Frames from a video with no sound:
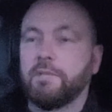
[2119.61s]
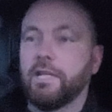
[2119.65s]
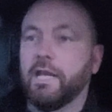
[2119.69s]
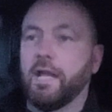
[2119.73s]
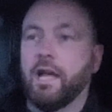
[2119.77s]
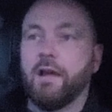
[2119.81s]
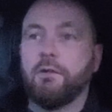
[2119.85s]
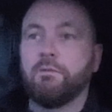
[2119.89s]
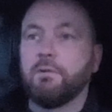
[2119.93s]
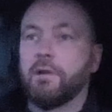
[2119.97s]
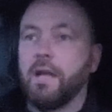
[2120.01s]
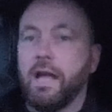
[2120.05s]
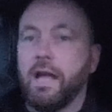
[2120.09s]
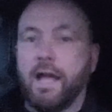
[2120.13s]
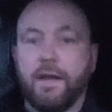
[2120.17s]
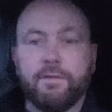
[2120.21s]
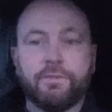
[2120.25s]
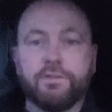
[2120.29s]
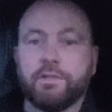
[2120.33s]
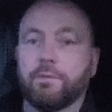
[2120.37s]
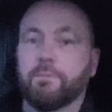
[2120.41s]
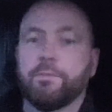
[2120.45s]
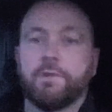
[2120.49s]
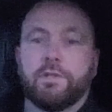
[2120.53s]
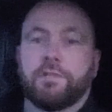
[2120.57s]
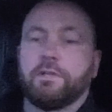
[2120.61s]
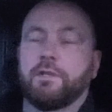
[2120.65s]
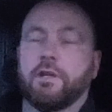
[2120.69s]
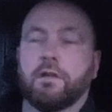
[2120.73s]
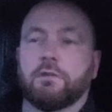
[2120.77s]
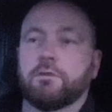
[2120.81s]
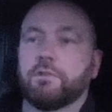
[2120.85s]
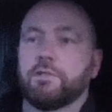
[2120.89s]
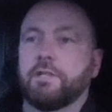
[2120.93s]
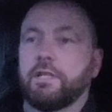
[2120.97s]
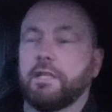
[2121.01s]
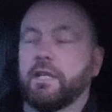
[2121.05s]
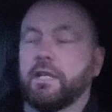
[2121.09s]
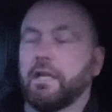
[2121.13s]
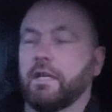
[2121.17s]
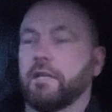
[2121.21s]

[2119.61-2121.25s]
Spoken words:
you know, have something to consider.